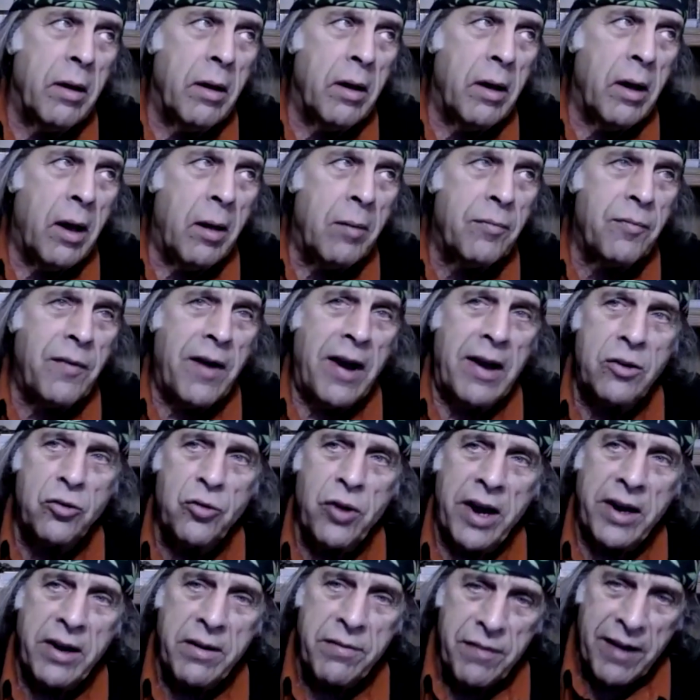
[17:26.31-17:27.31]
I'm find,
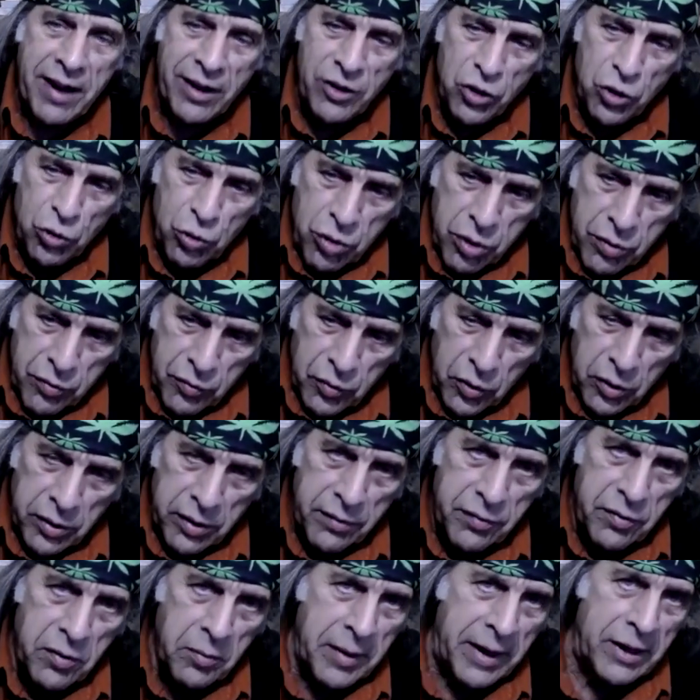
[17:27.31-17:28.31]
trying to find useful
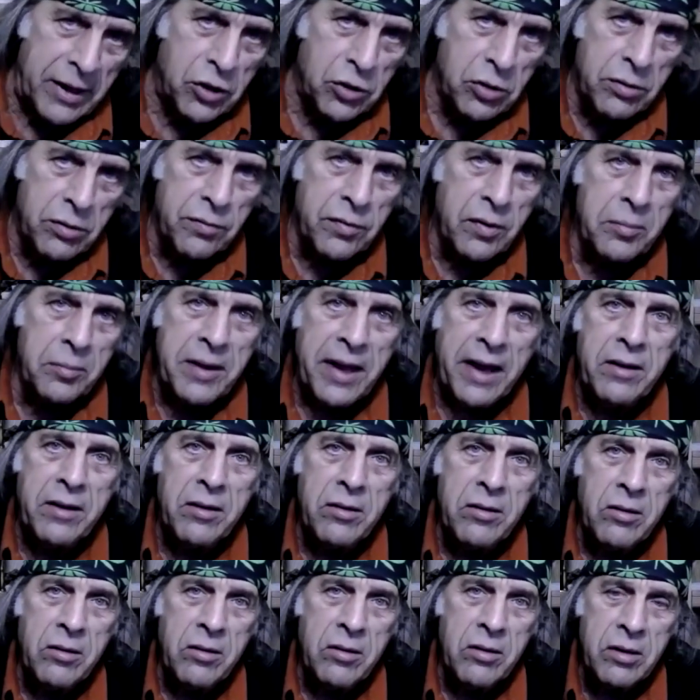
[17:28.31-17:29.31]
information from that
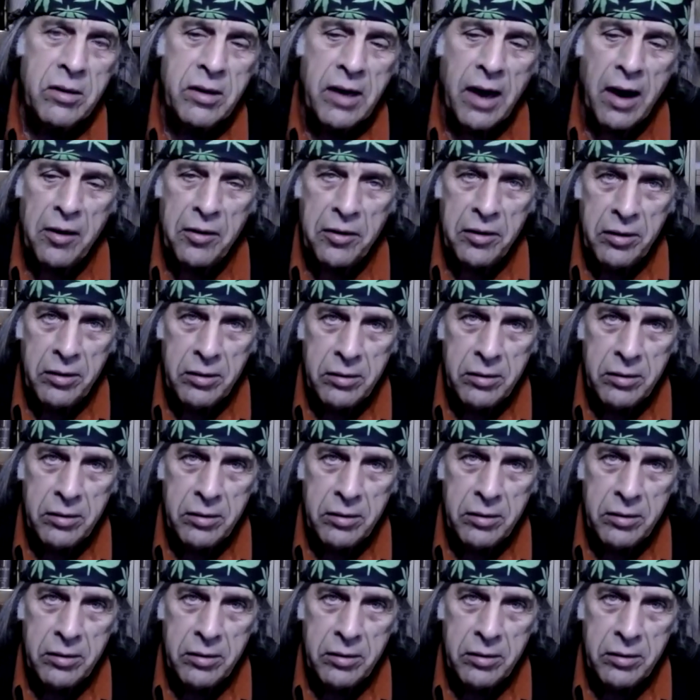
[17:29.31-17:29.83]
card